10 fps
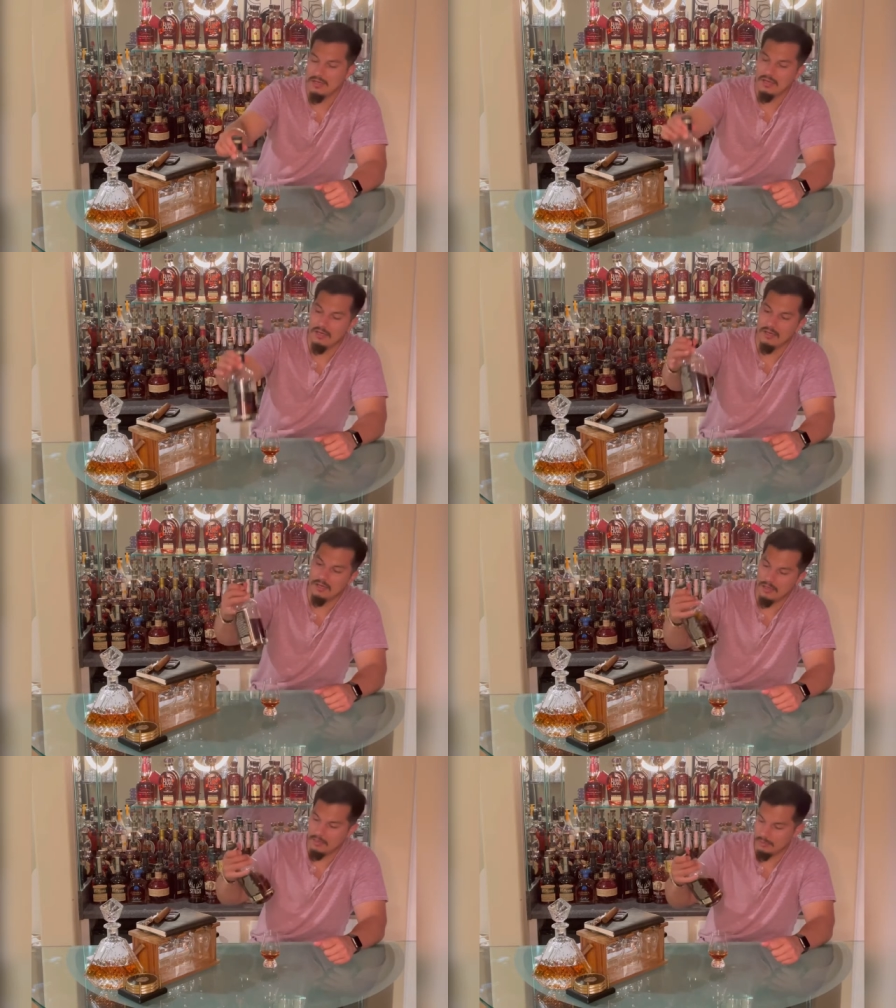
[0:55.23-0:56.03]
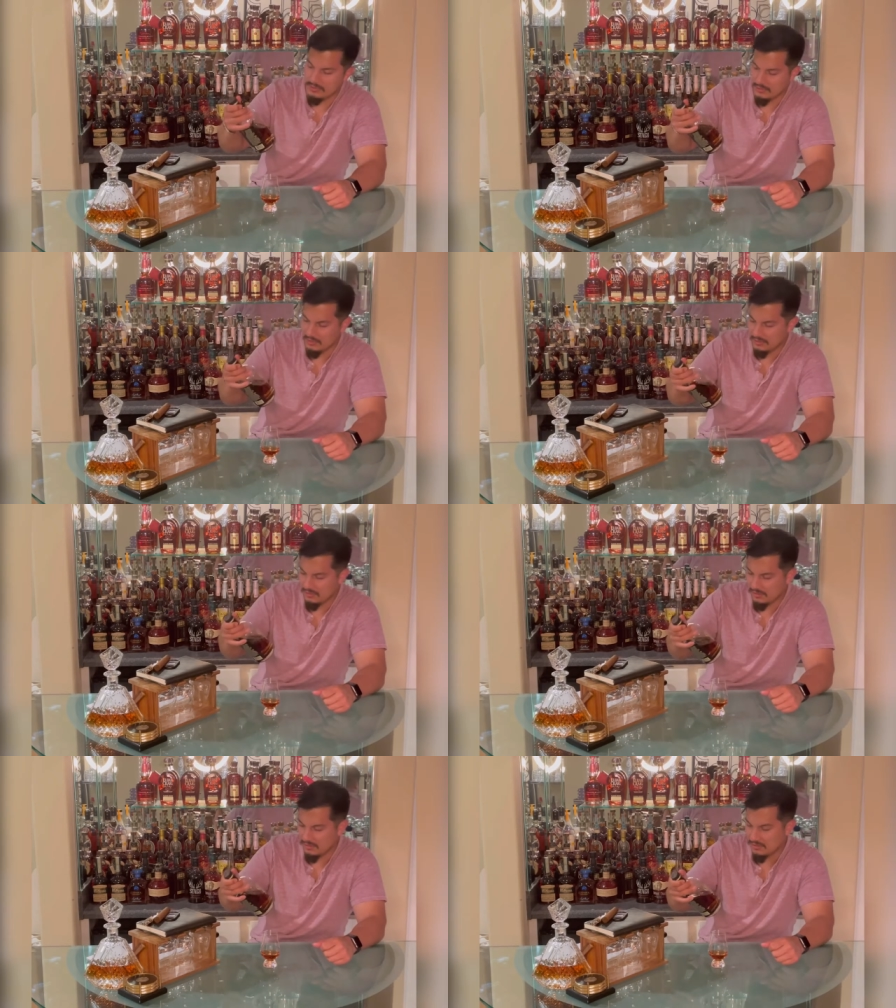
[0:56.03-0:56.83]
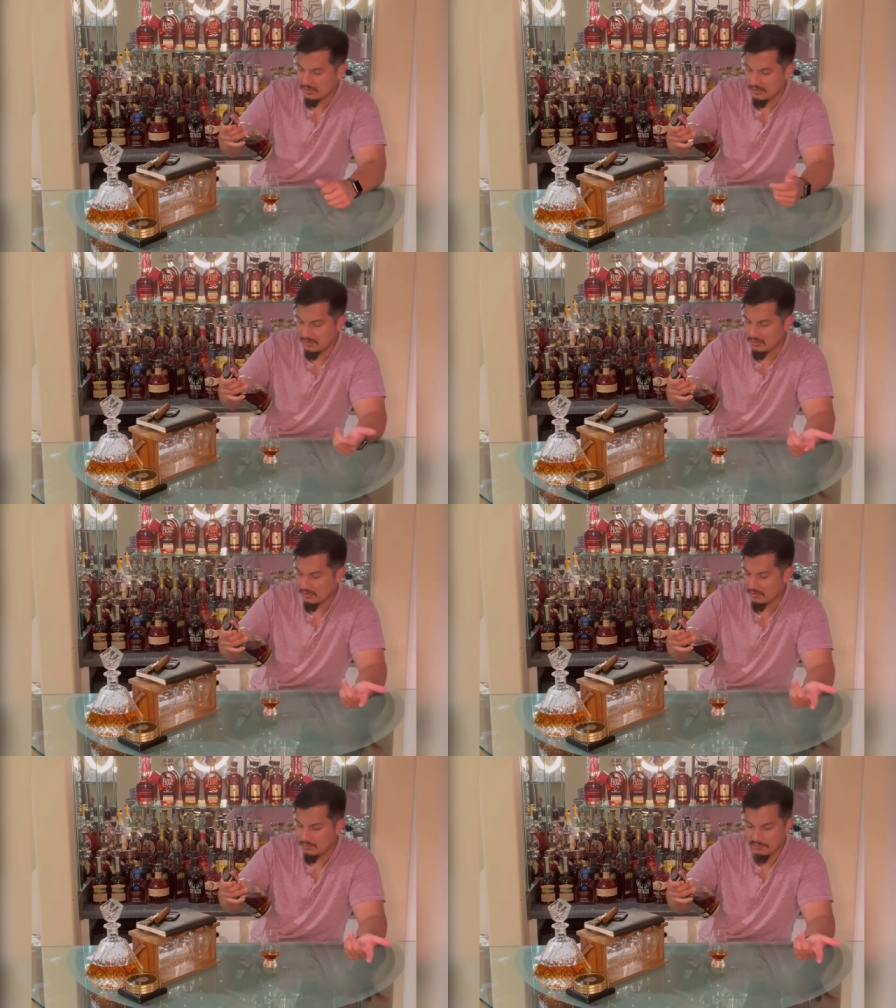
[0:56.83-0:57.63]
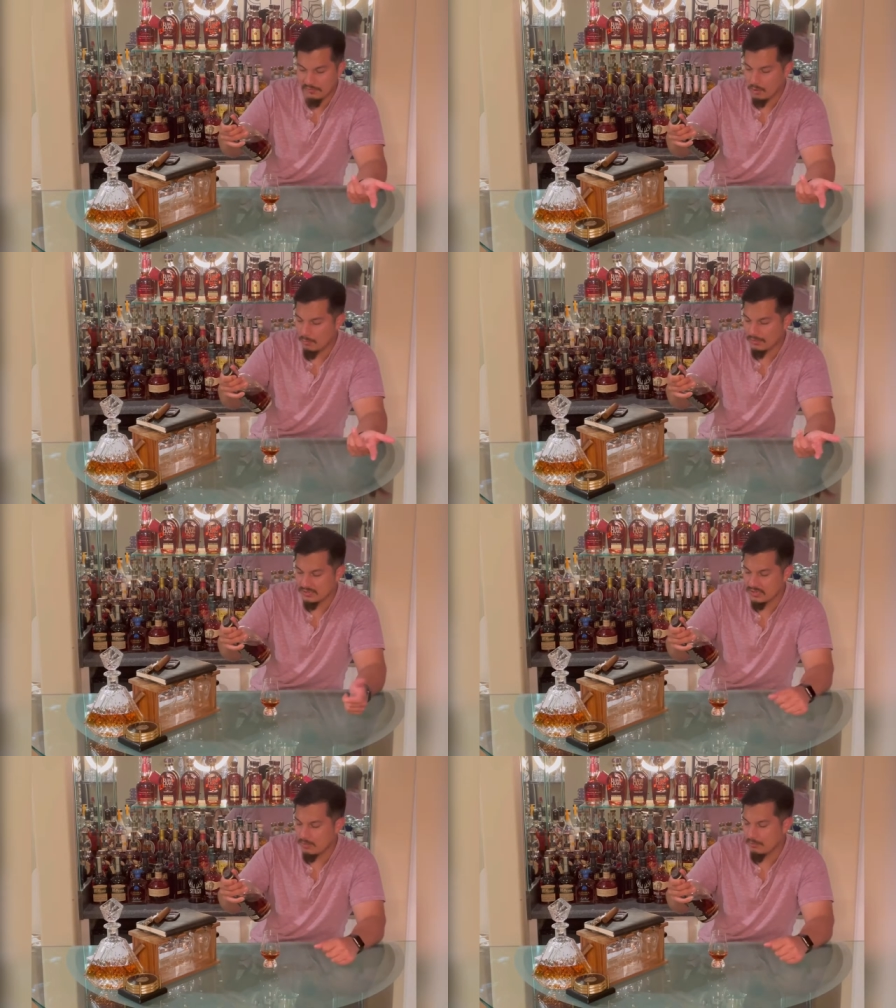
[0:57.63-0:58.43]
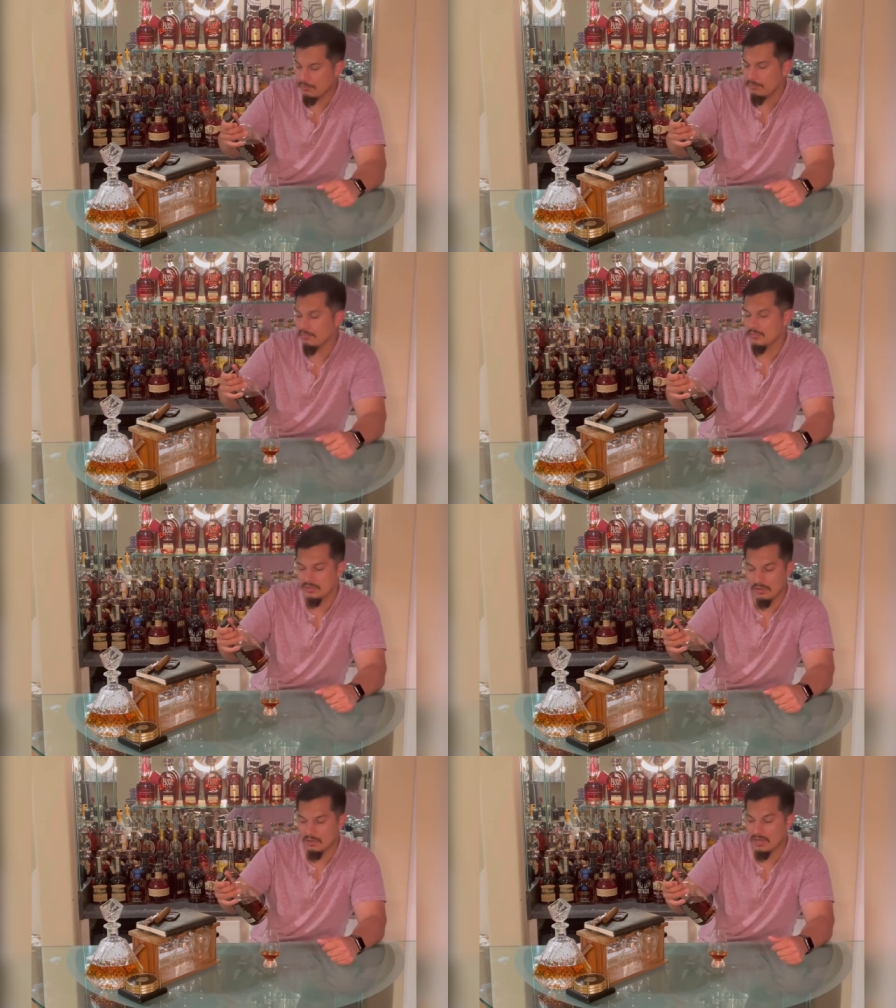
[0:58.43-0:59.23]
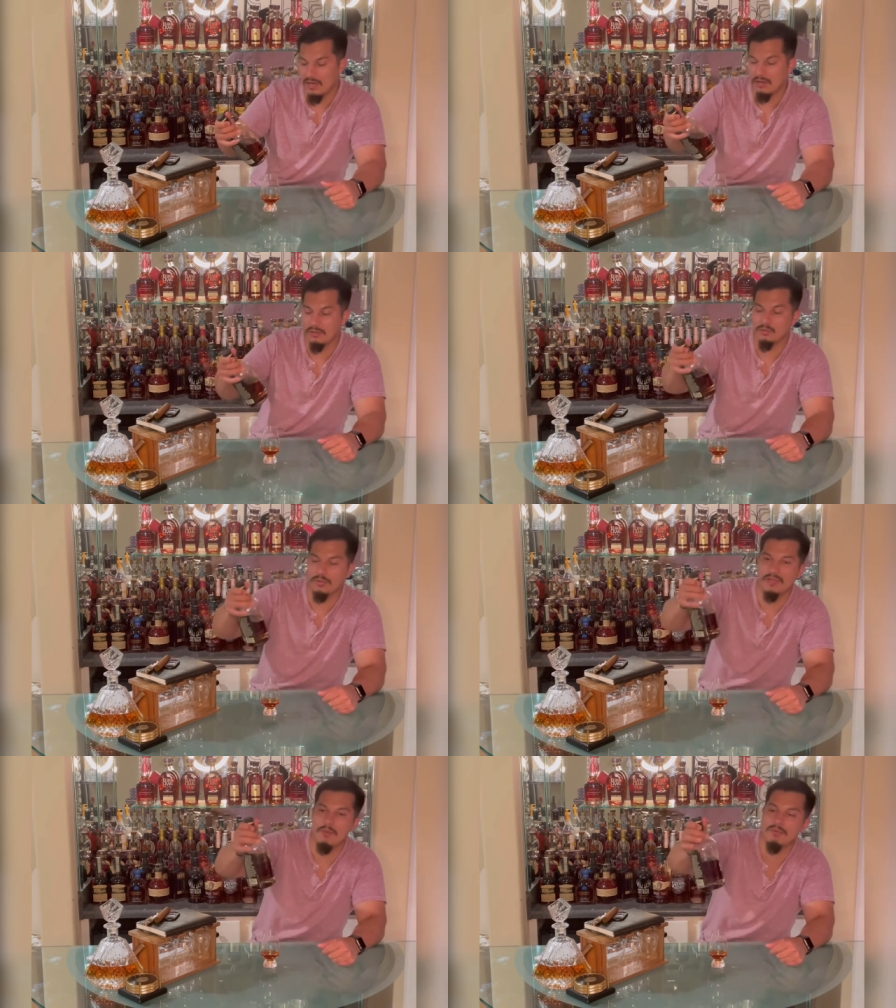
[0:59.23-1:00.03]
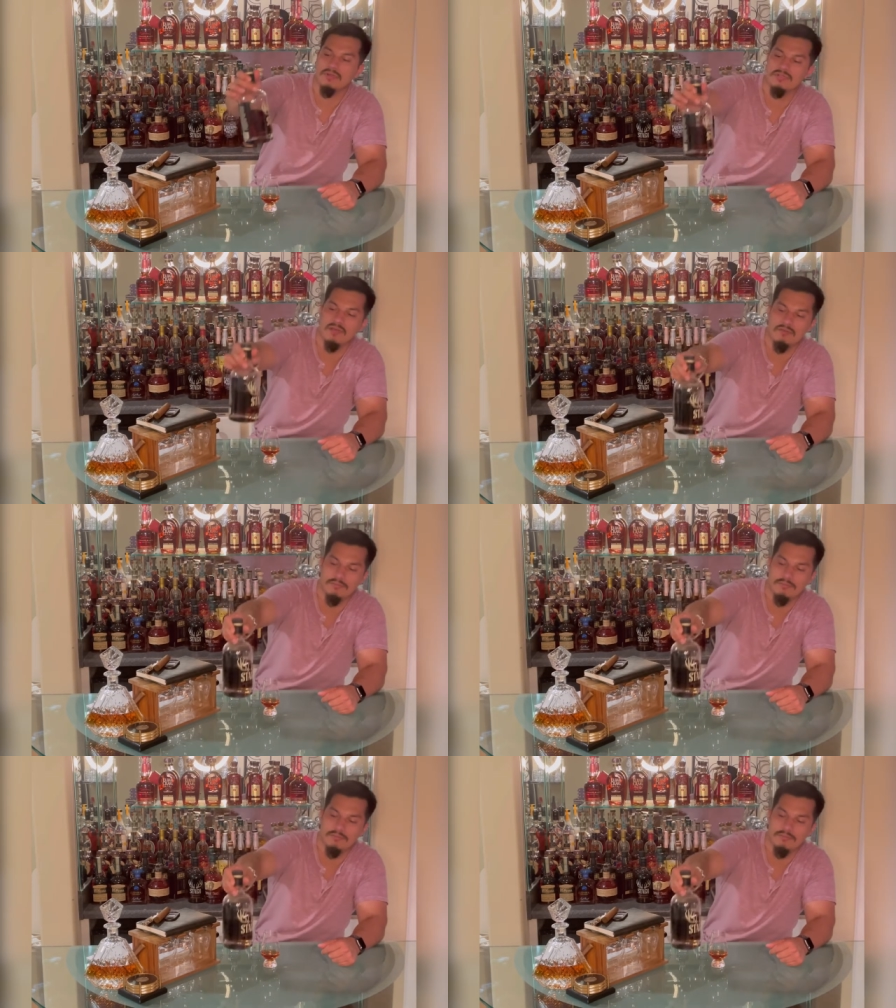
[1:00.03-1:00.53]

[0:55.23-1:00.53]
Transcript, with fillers: uh, what is it, like 64%? So yeah, 128.7